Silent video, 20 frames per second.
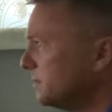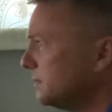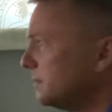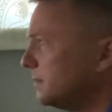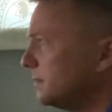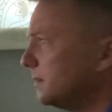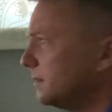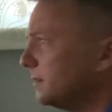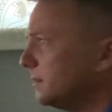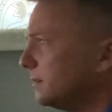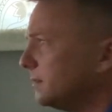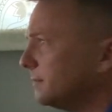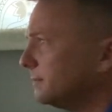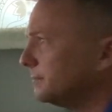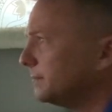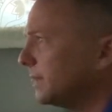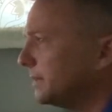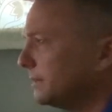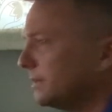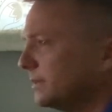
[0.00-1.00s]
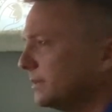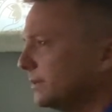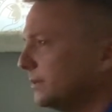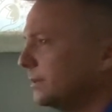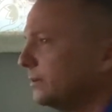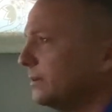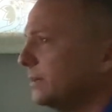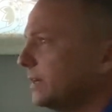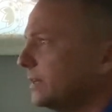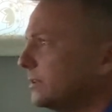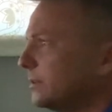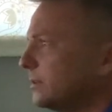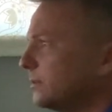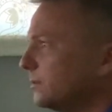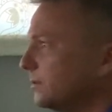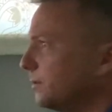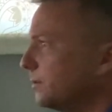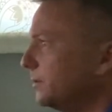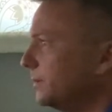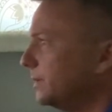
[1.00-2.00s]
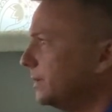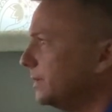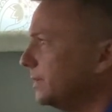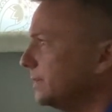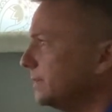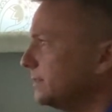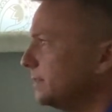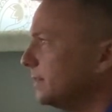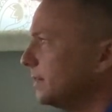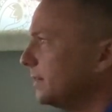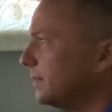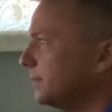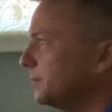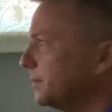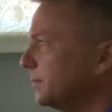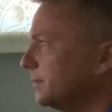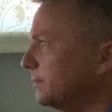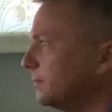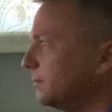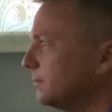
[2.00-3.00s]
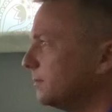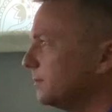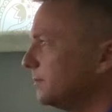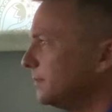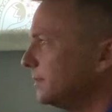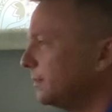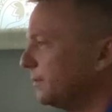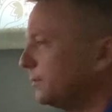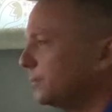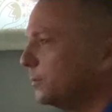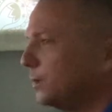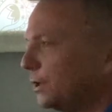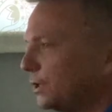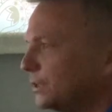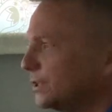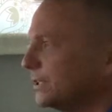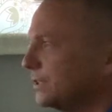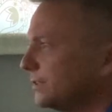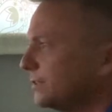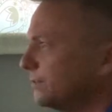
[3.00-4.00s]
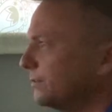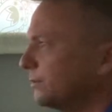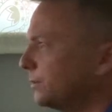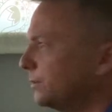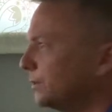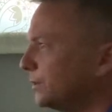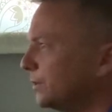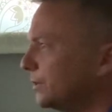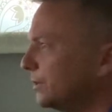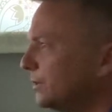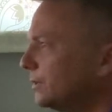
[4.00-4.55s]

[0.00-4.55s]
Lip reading: Obviously you guys all know what it is today, but if you watch this in the future.